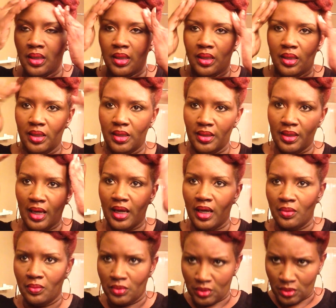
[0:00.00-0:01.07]
and I
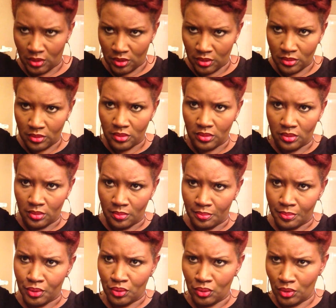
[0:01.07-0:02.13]
will
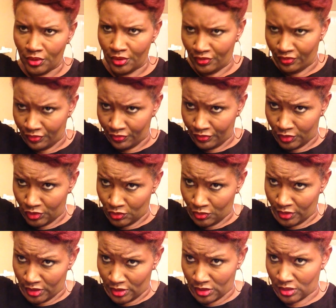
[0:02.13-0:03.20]
pull the
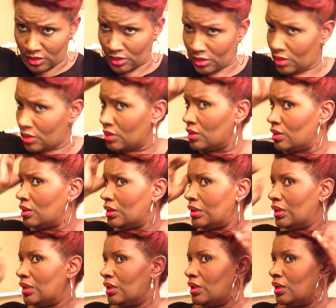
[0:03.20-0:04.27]
twist
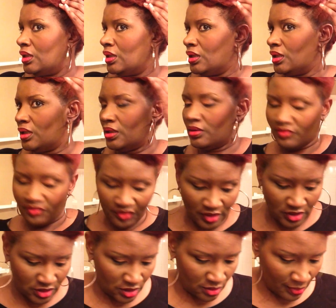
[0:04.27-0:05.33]
and fix
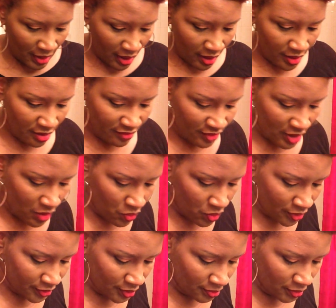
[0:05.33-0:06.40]
them however I
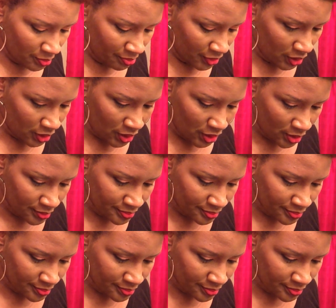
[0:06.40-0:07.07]
want them to be.